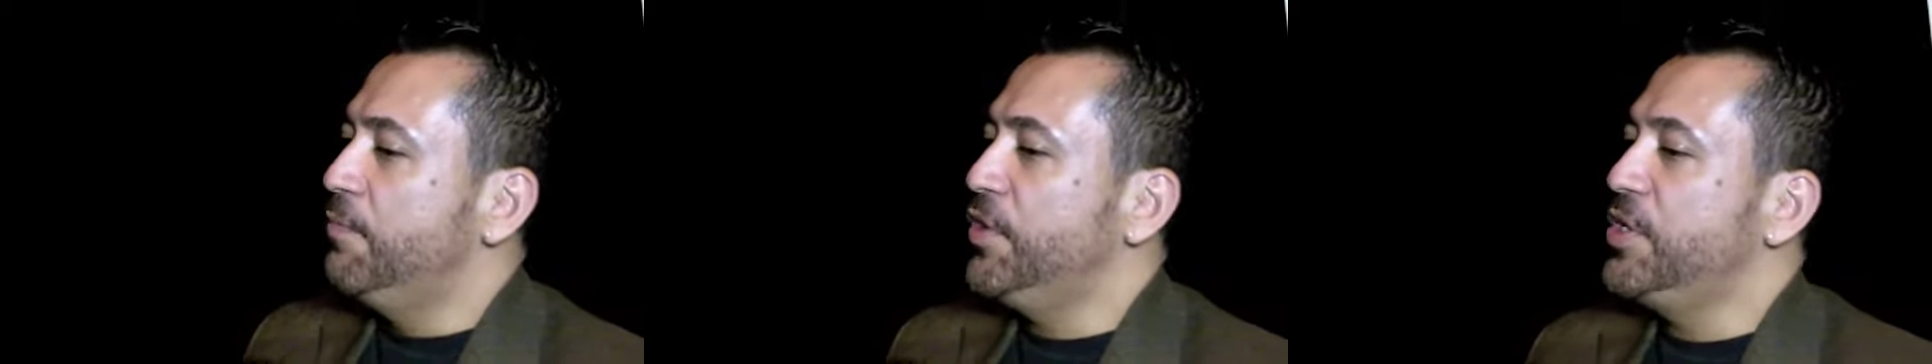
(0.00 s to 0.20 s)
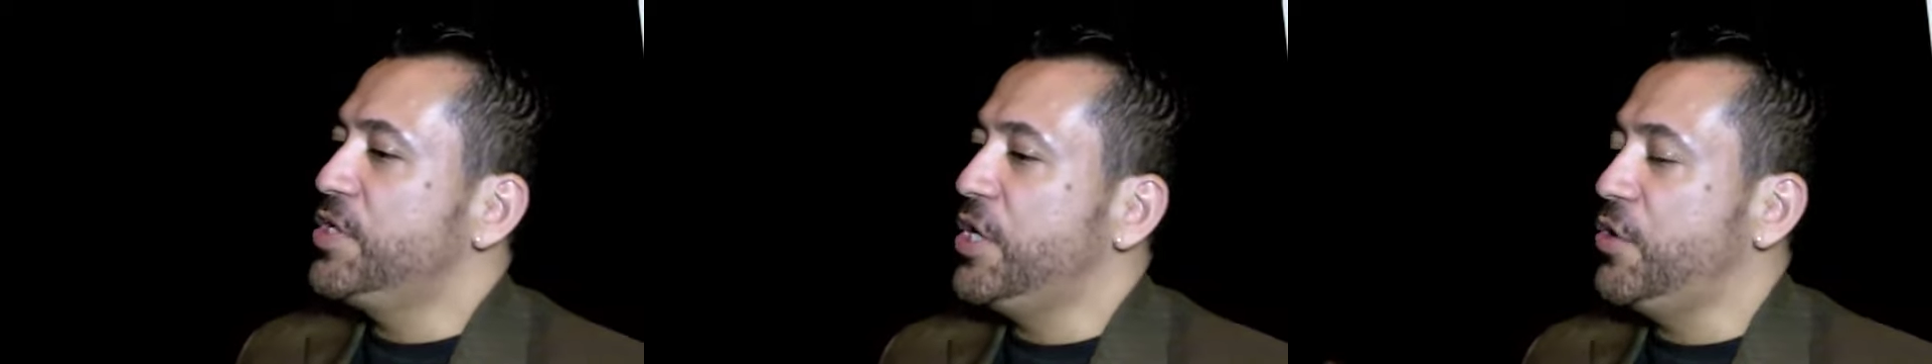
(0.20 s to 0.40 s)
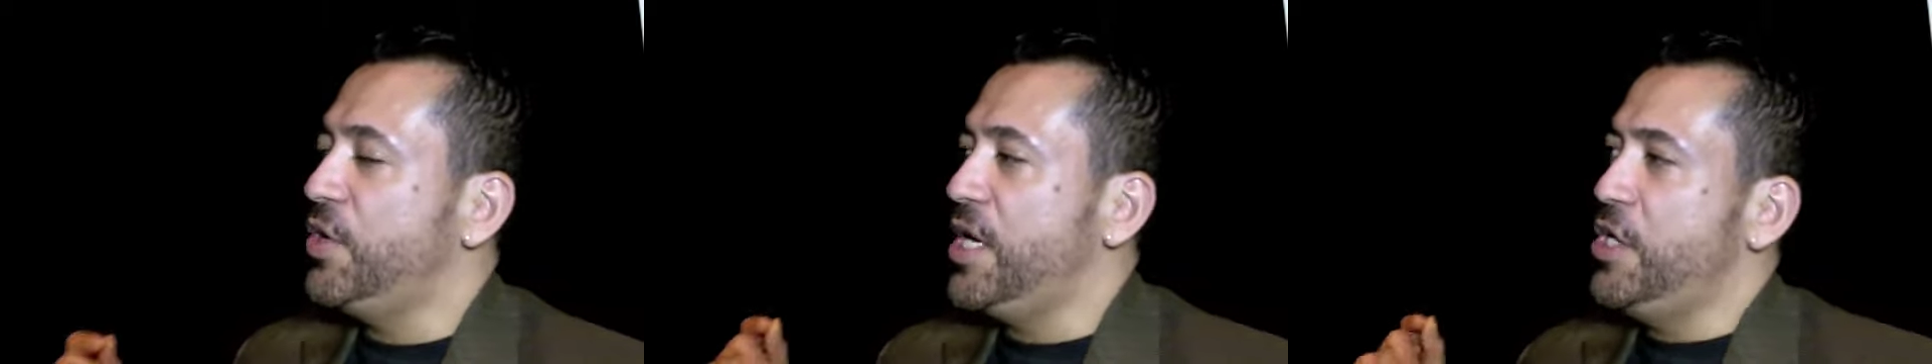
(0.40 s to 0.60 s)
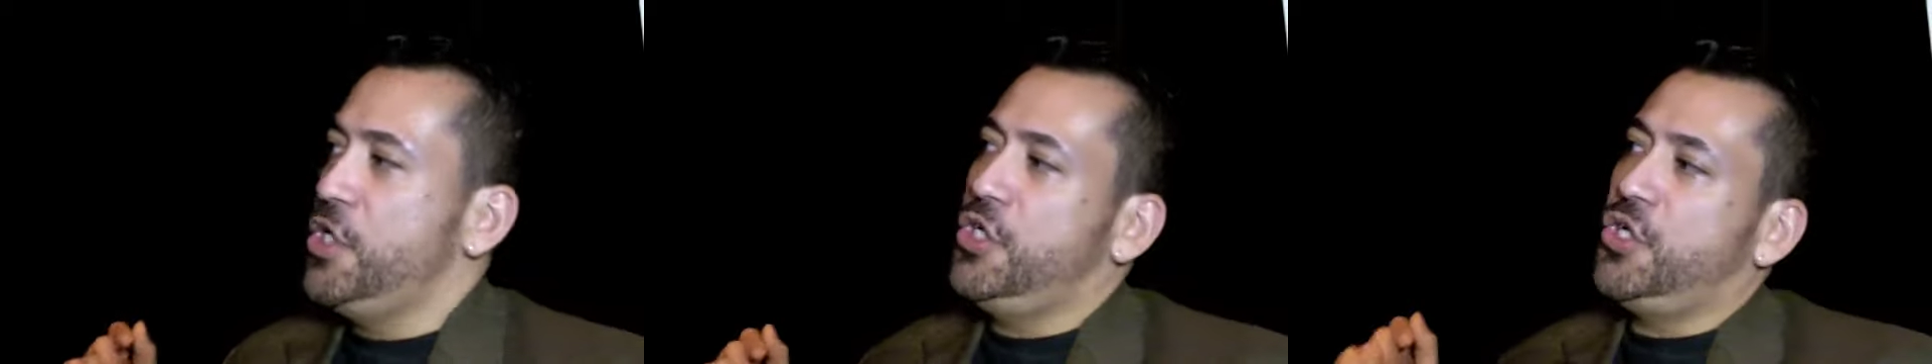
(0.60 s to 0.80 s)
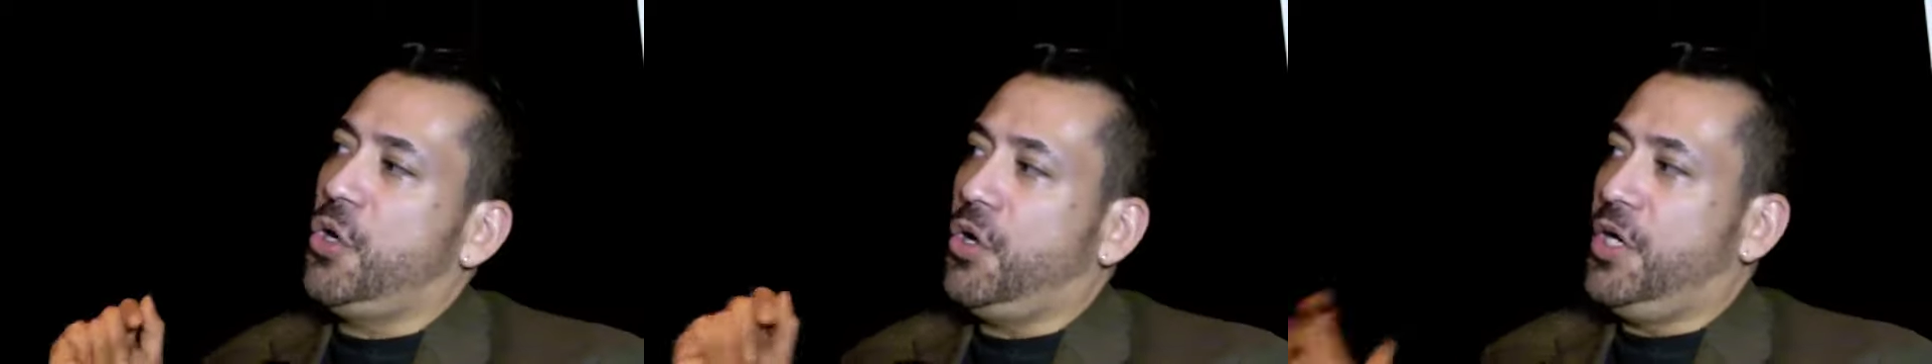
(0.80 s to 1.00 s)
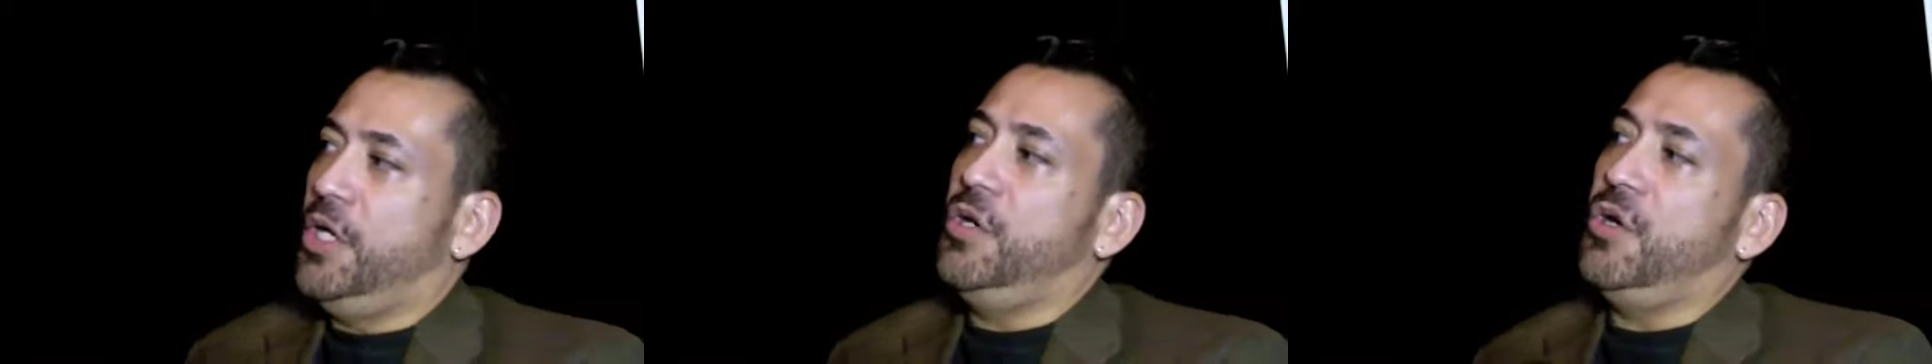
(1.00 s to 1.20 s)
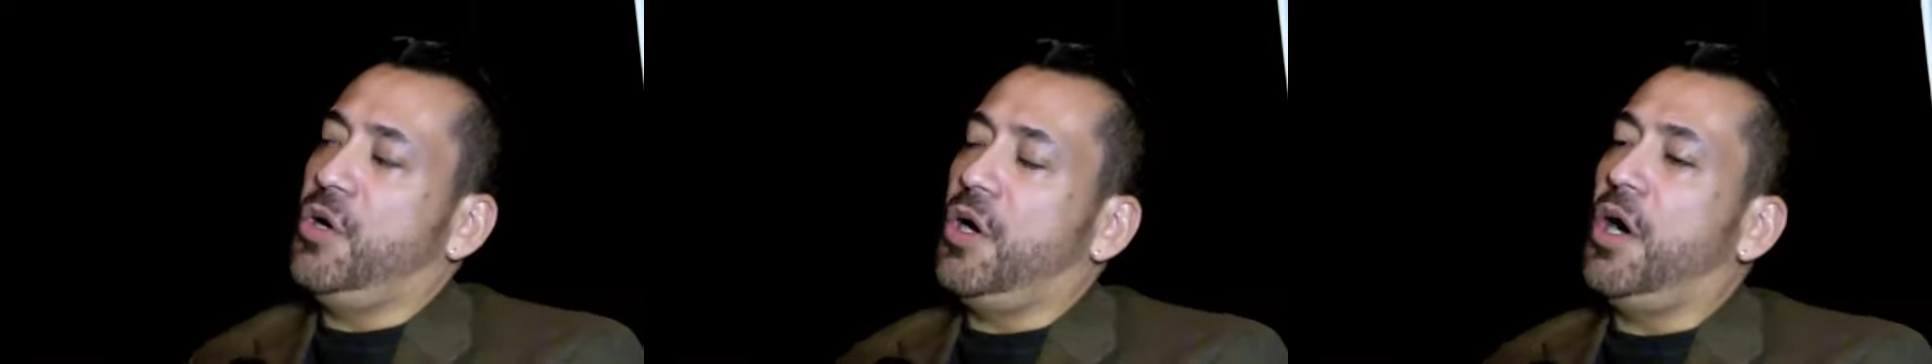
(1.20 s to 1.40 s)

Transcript: it's like, okay, you target your